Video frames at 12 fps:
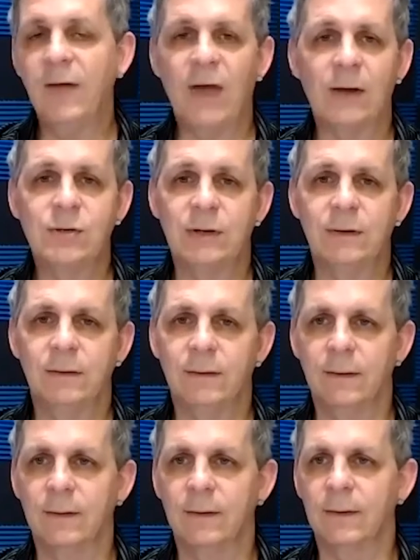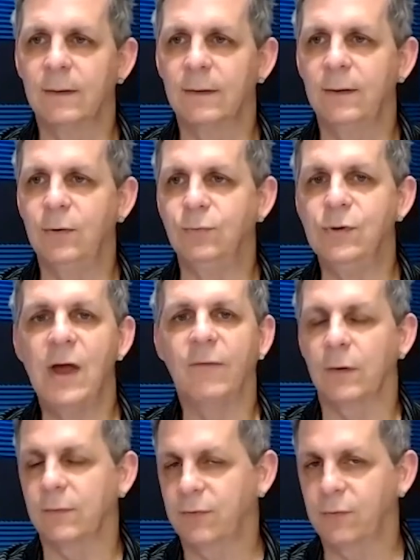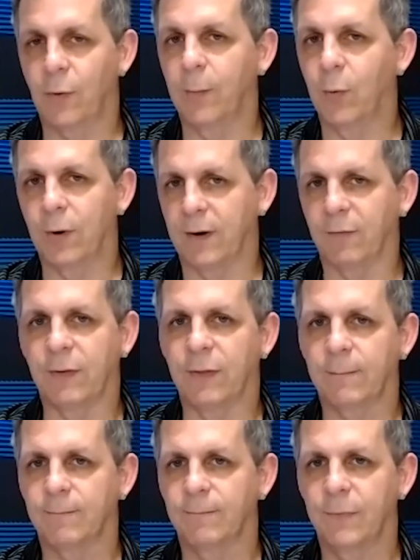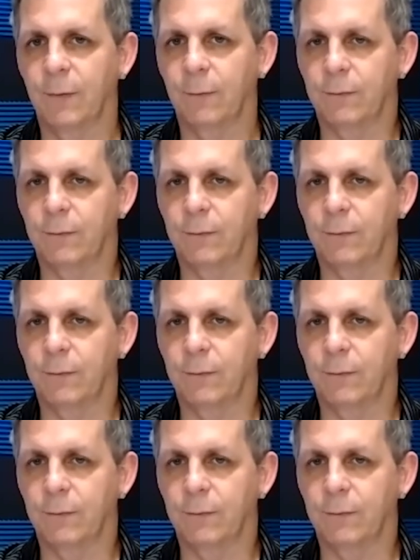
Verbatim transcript: live action, you never storyboard everything.